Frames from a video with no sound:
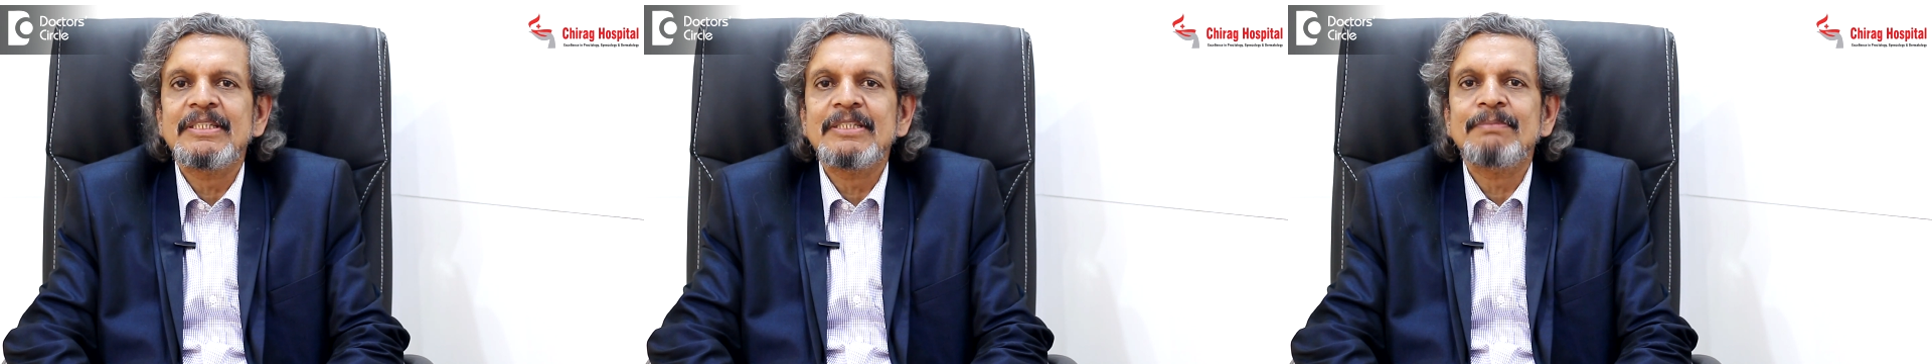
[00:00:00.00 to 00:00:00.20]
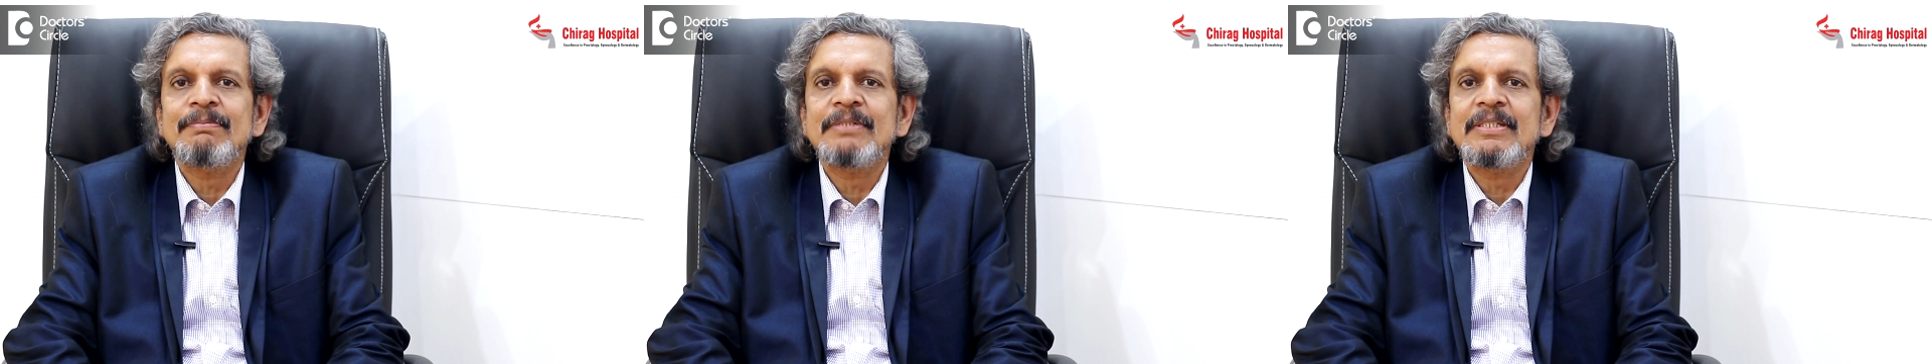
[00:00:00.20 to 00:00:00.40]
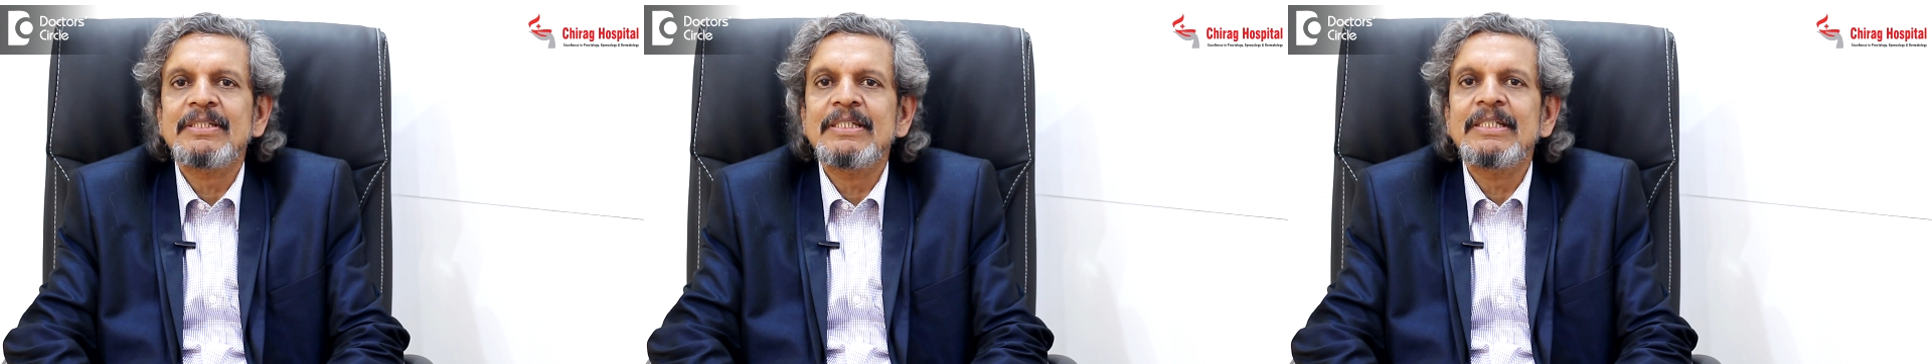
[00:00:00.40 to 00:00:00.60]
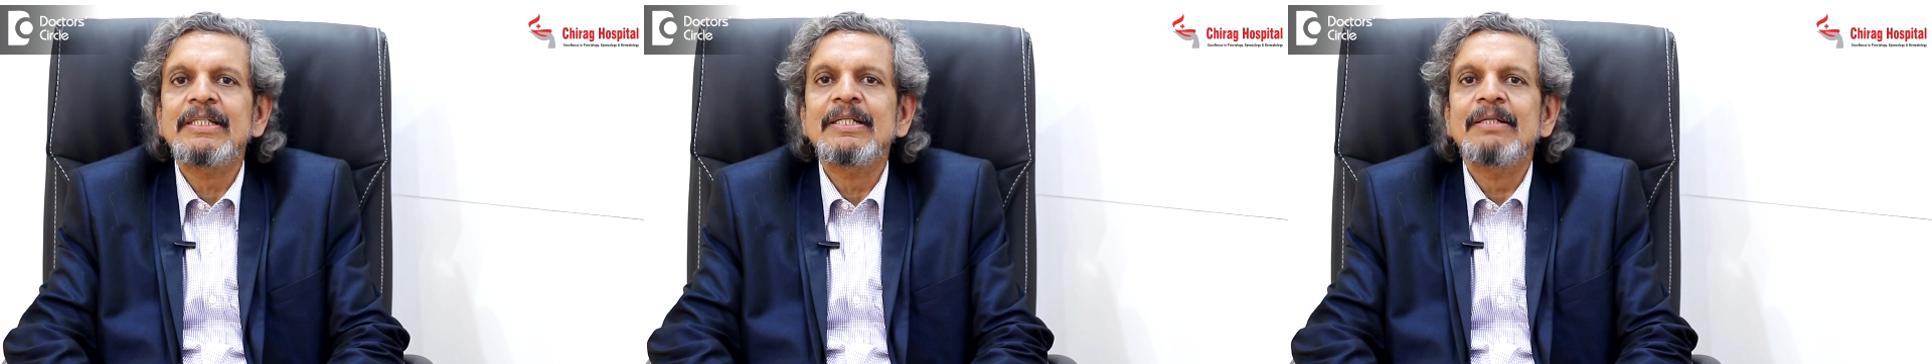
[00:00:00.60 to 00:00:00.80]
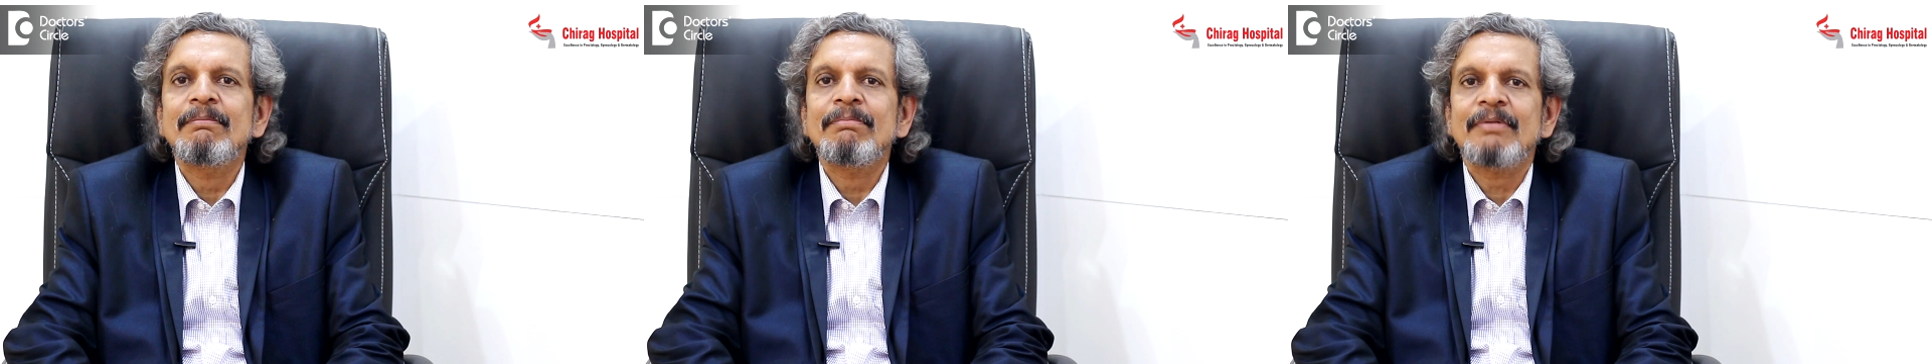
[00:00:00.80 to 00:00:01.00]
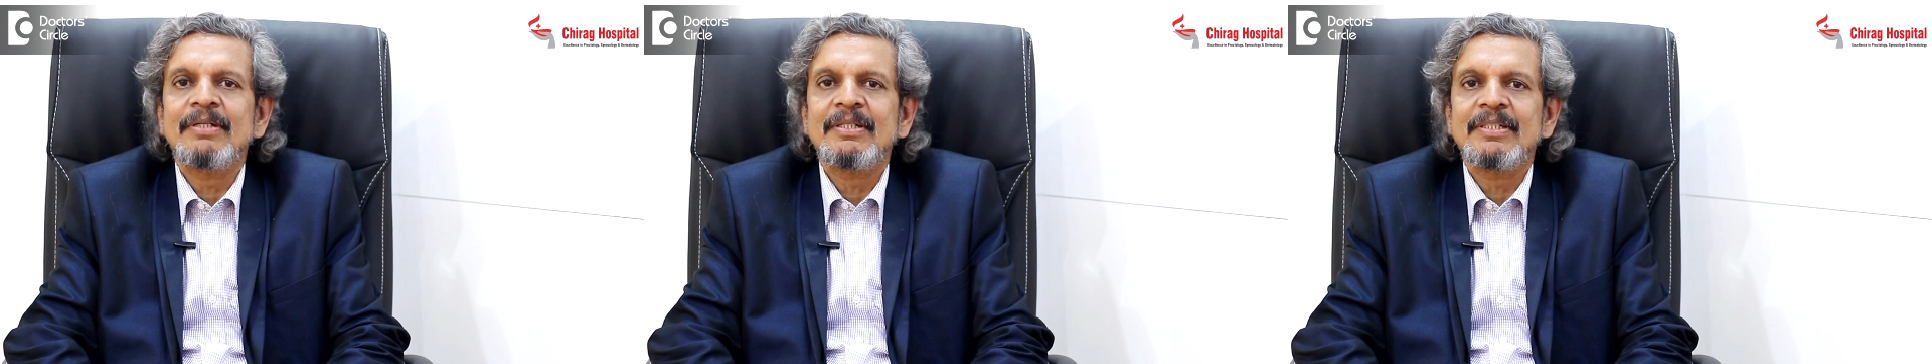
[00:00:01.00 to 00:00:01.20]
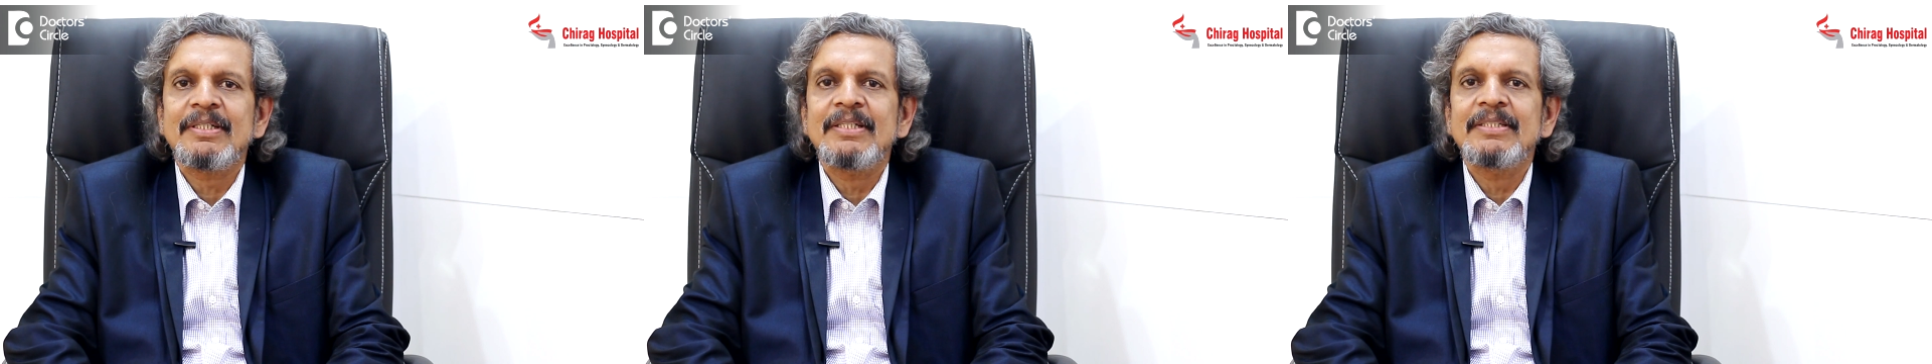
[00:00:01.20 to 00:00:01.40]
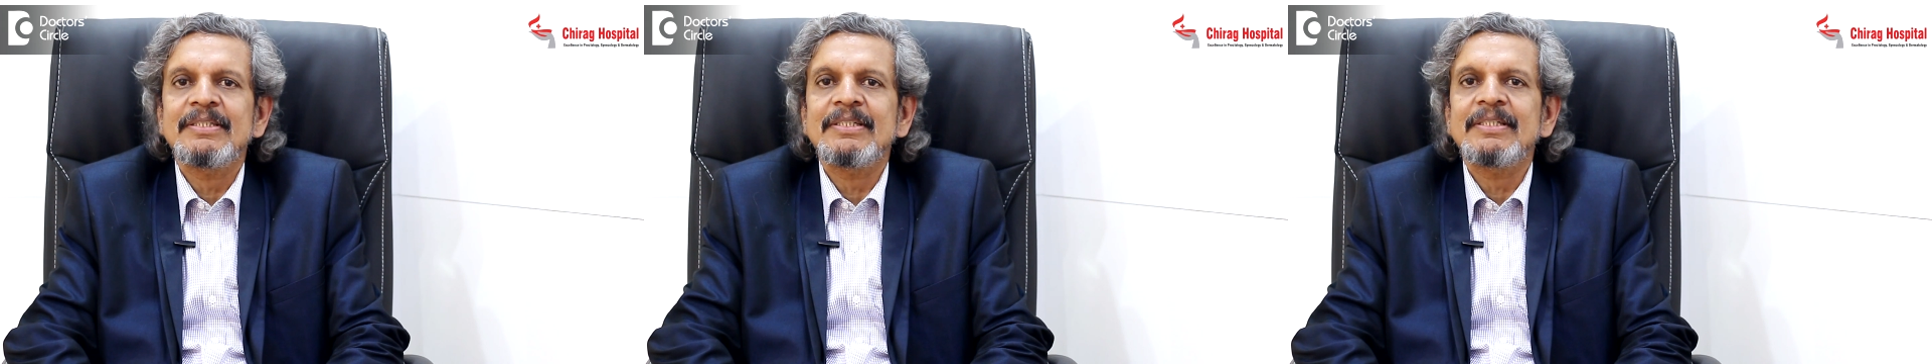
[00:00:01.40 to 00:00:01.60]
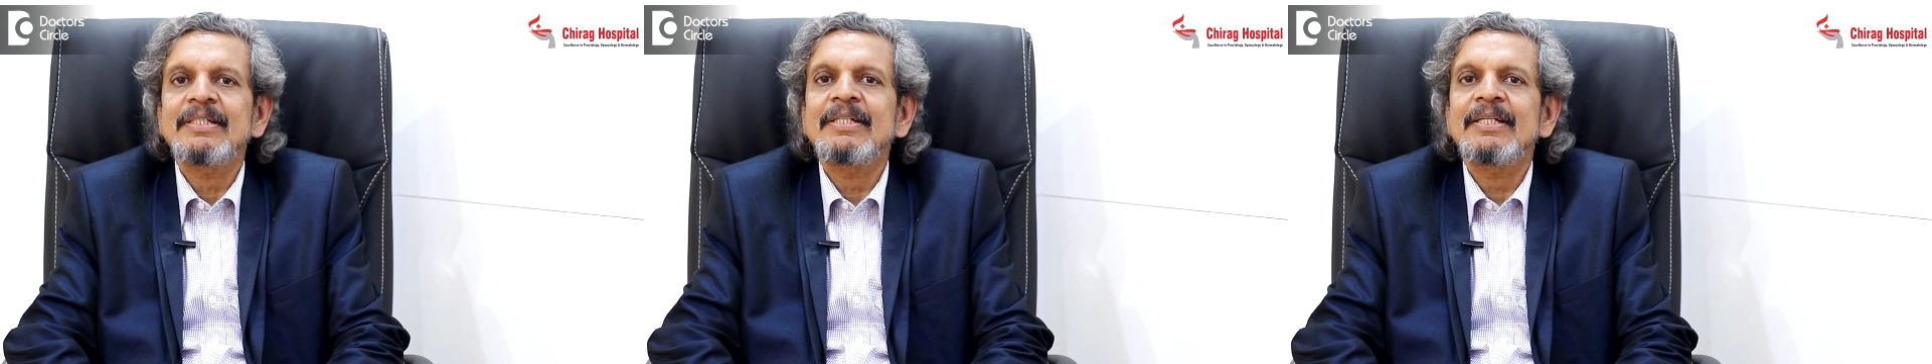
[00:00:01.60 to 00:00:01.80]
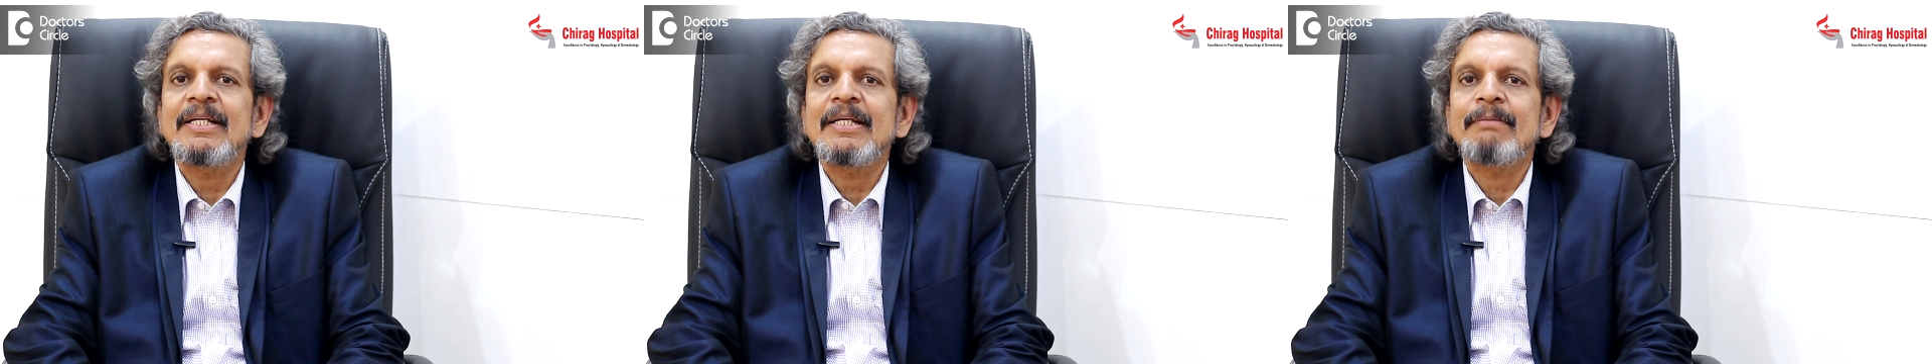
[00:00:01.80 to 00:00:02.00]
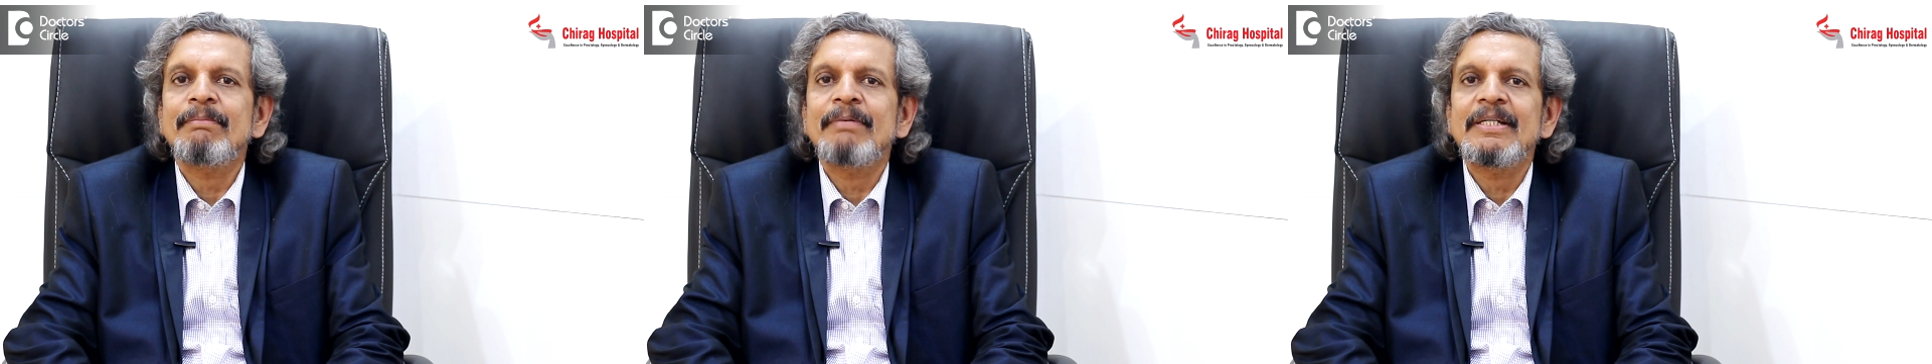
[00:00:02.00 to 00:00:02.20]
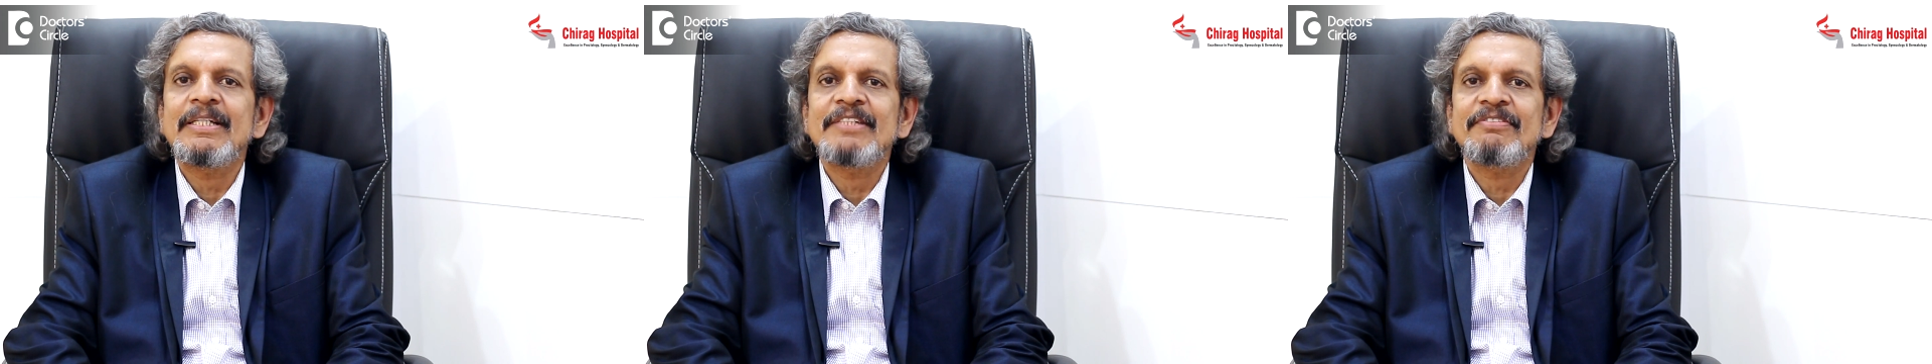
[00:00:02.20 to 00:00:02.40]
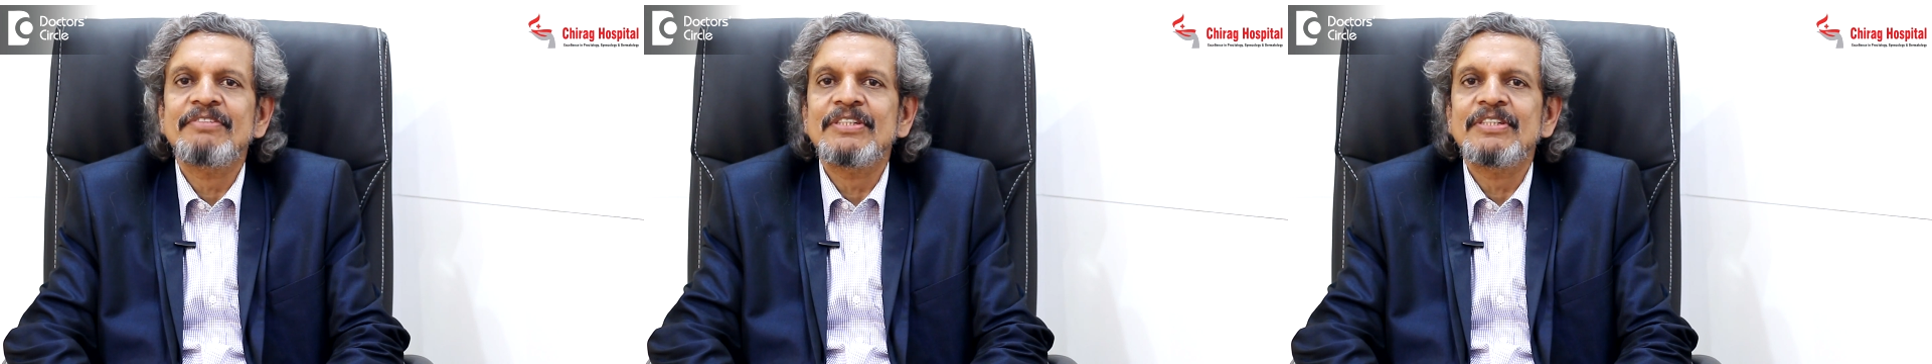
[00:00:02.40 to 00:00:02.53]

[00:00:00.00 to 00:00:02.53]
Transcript: especially in proctology like piles,